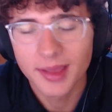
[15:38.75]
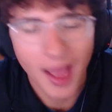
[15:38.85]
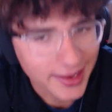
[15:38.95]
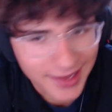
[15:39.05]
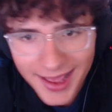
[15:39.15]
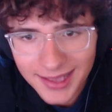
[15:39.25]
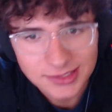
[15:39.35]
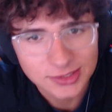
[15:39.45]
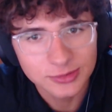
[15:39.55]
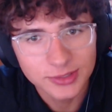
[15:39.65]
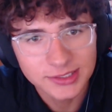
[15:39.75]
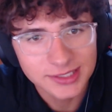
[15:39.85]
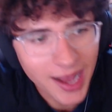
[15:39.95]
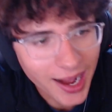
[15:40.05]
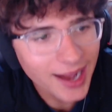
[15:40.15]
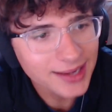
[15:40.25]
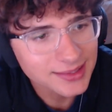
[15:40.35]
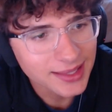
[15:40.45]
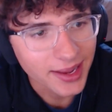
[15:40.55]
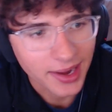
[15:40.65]
I guess, dude. It's an odd
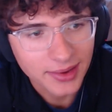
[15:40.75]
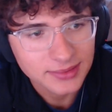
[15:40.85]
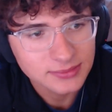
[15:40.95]
thing.